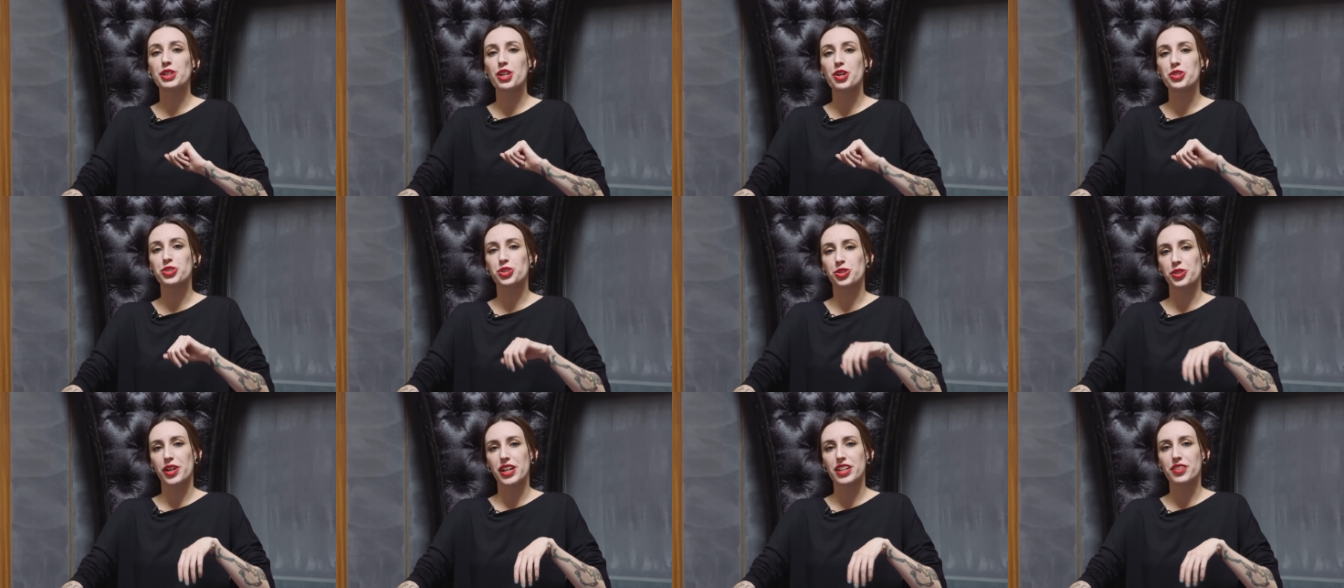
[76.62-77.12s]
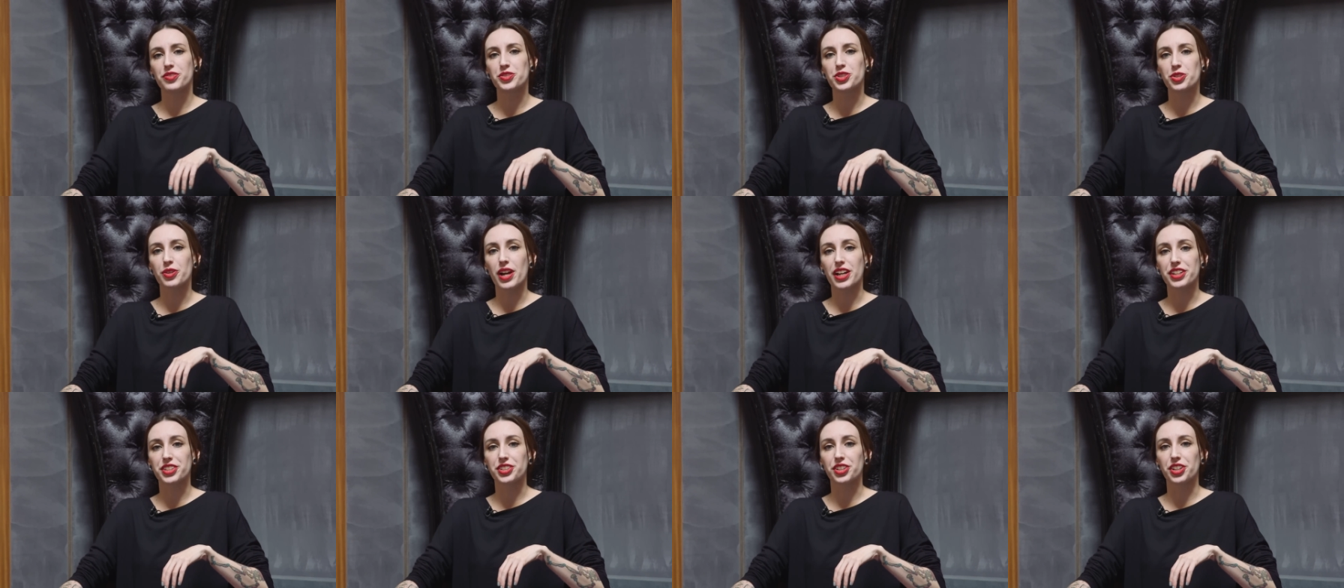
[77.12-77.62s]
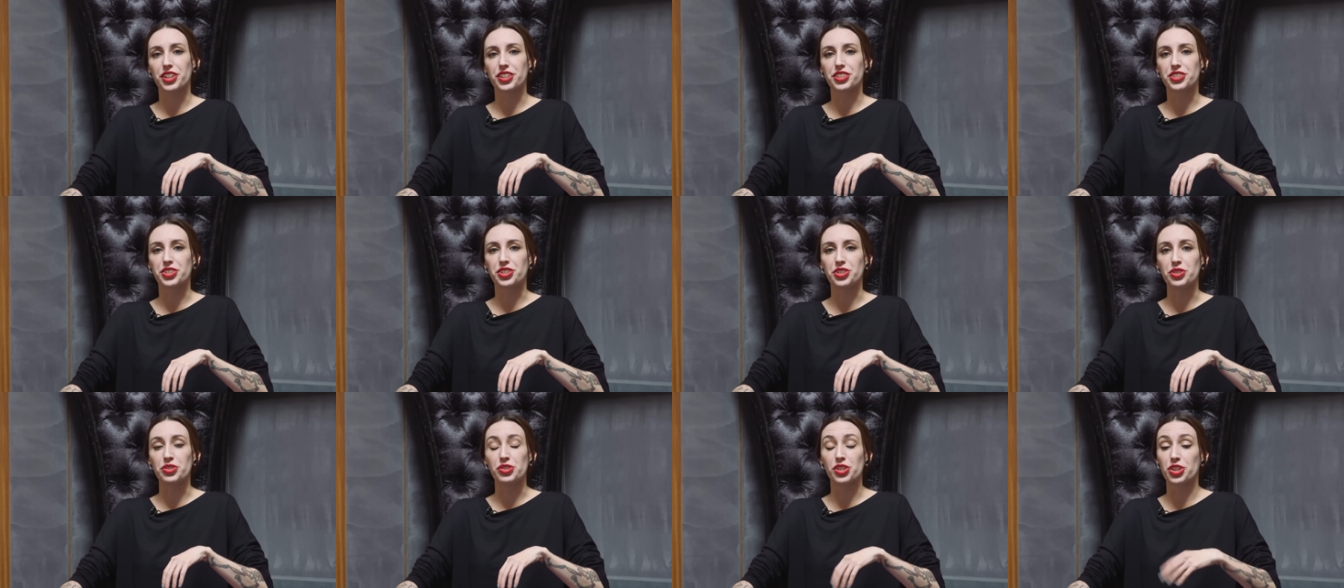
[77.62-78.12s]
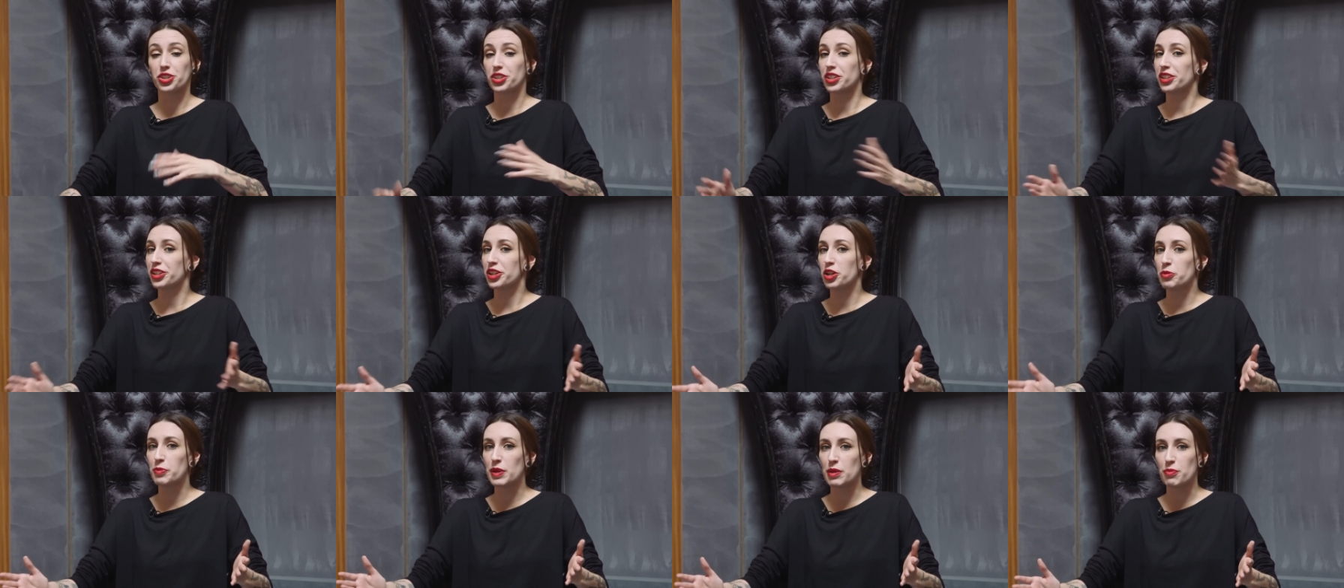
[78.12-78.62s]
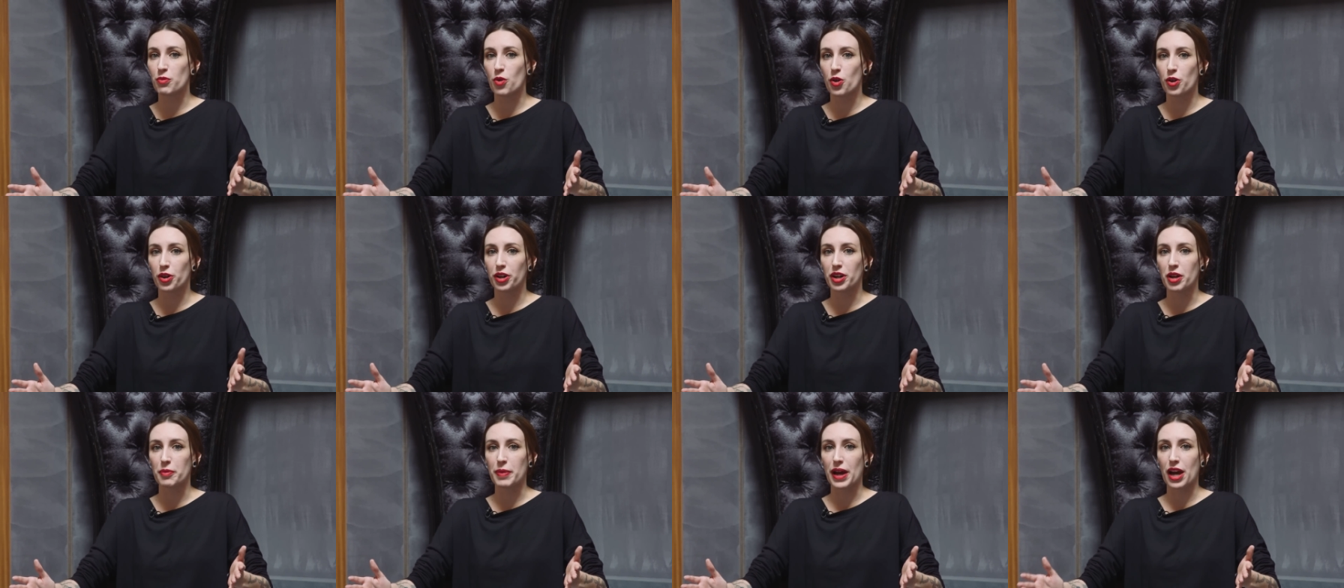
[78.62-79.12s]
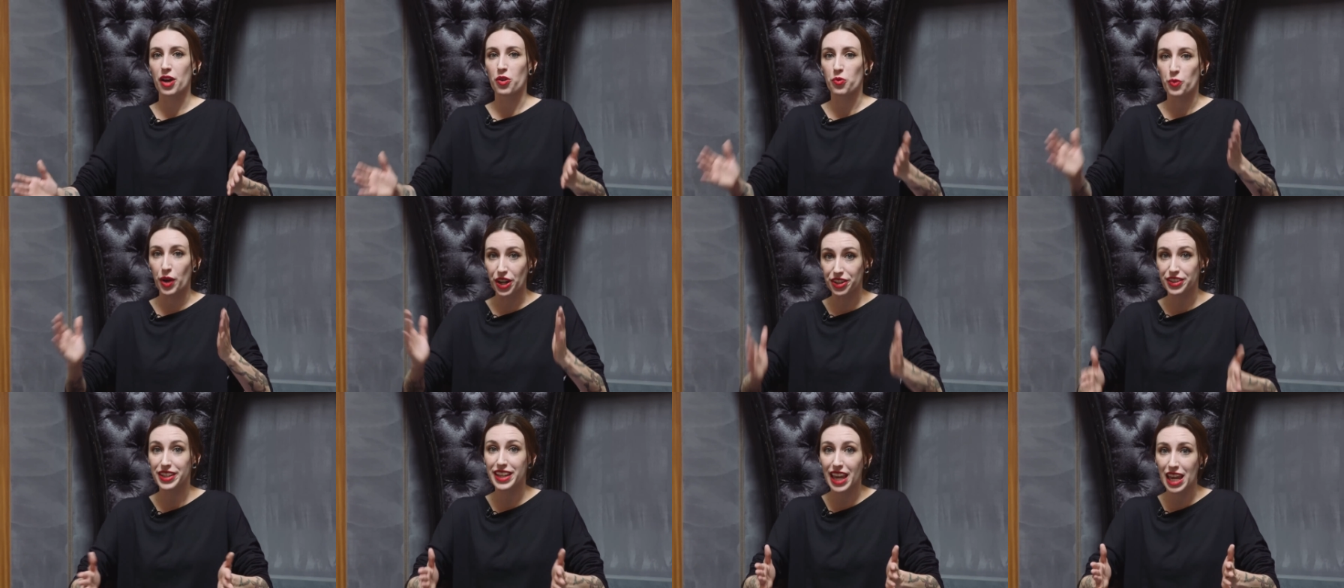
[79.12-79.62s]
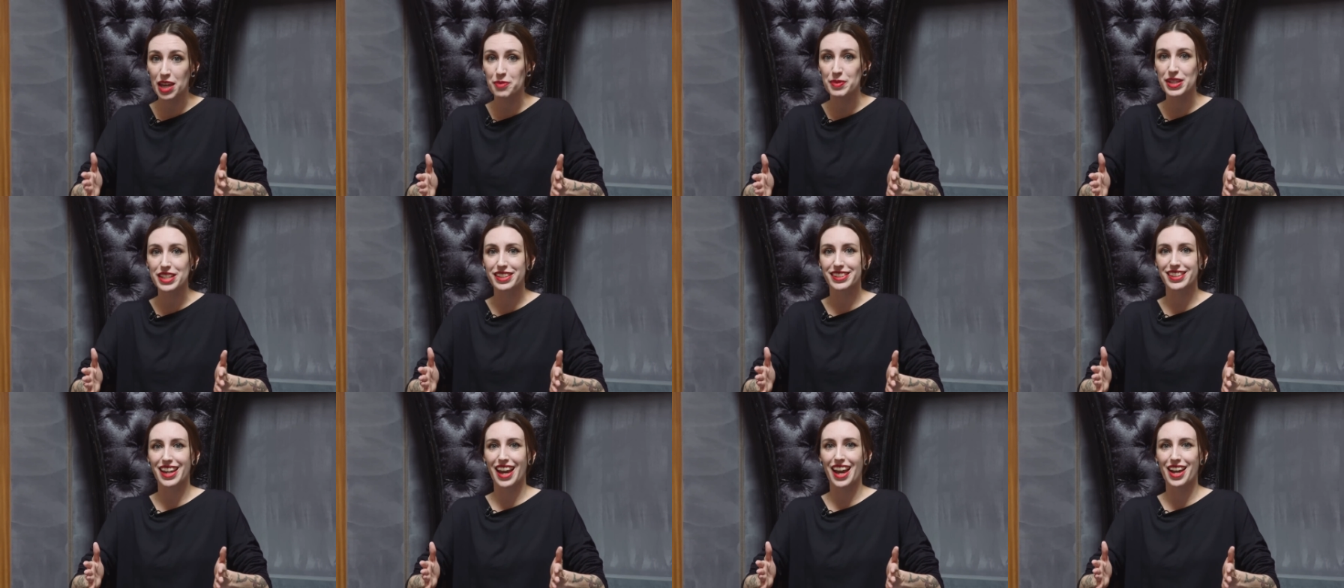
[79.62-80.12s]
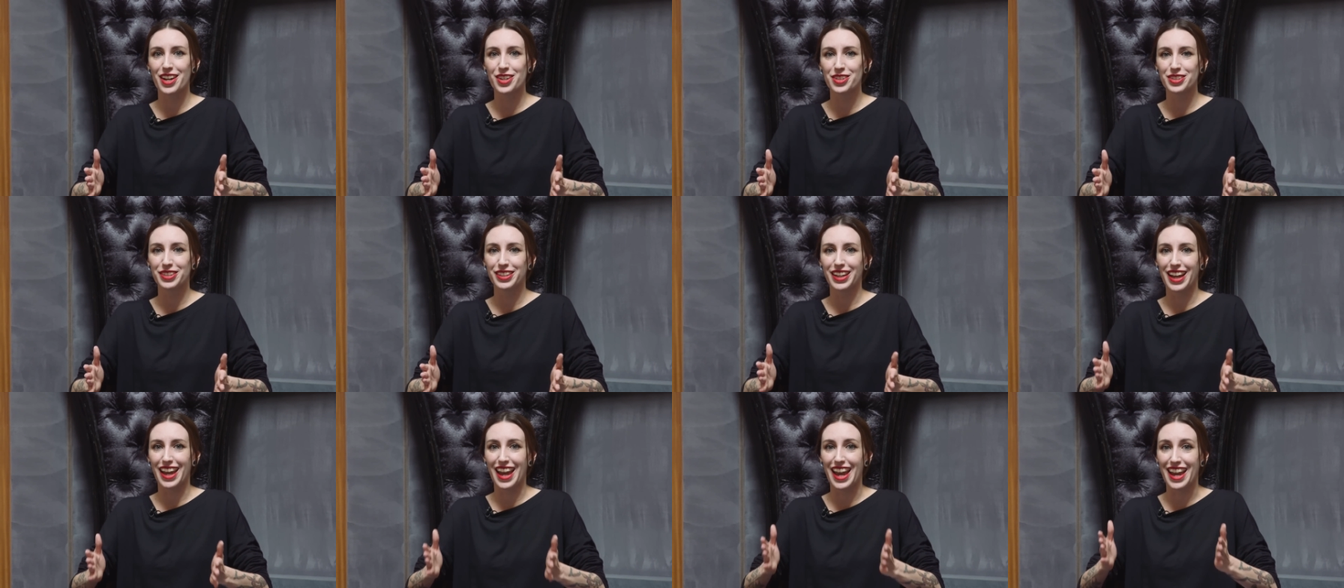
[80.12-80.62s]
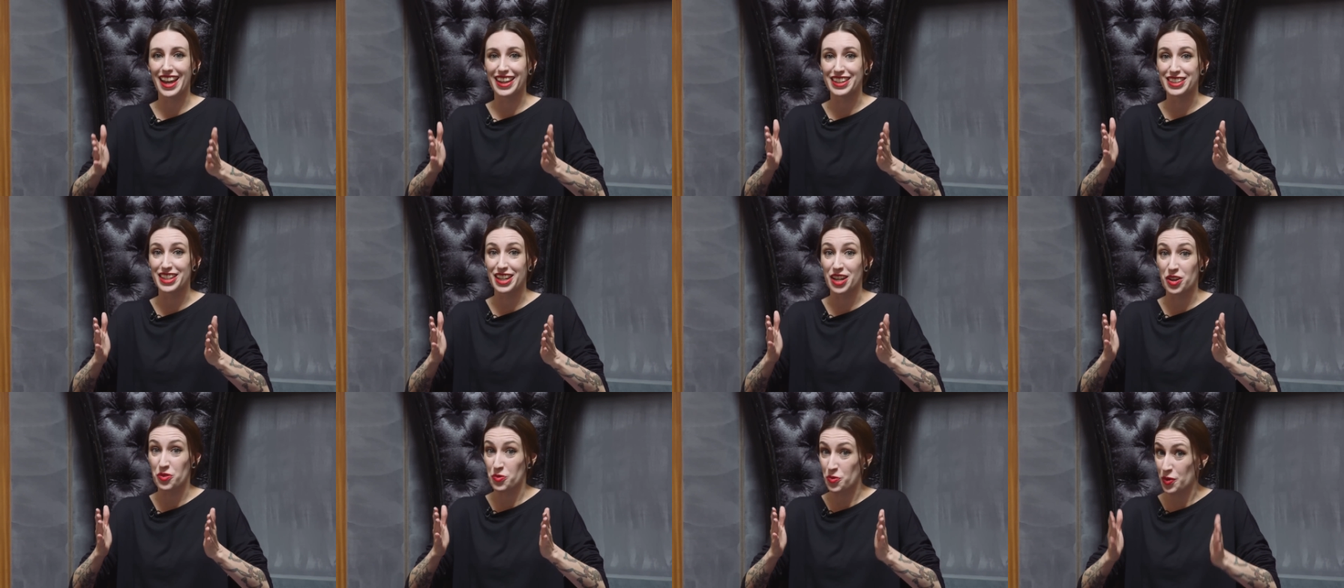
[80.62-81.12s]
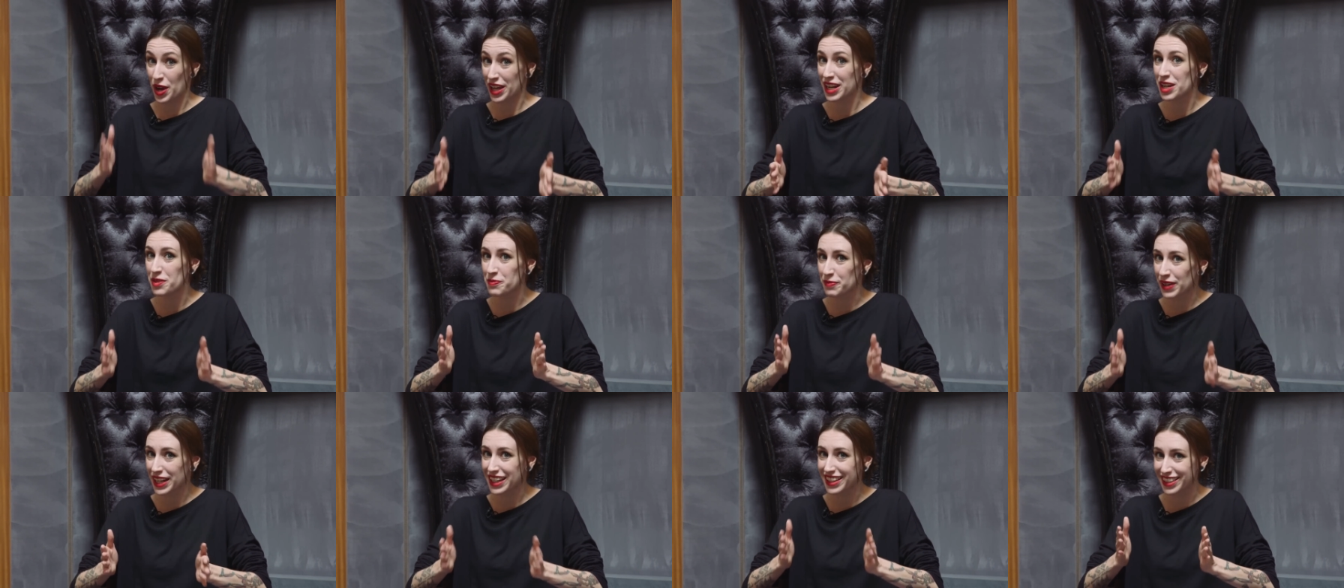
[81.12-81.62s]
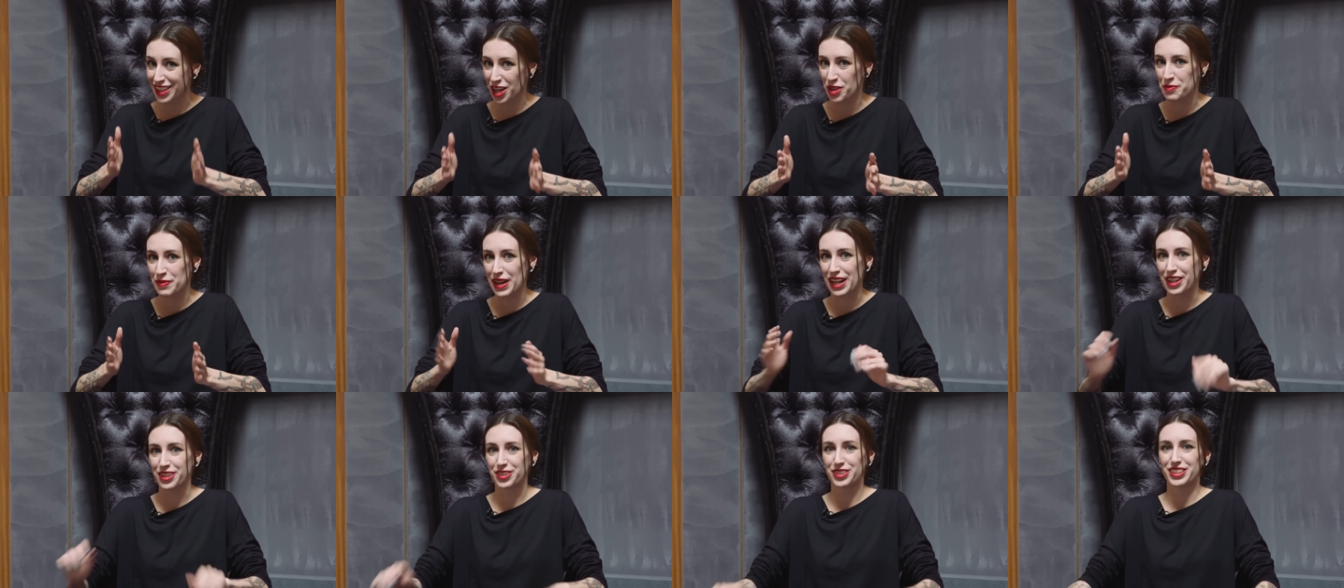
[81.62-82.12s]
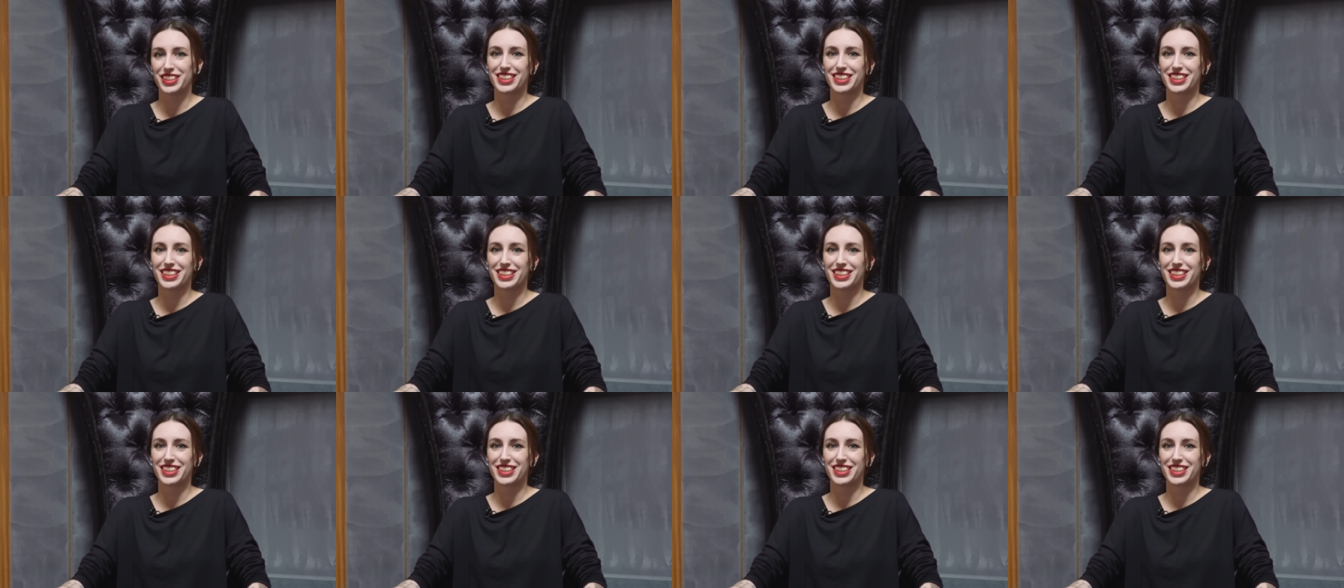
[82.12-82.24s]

Below's creative director to learn a little bit more about where the game is now and uh, when it might come out.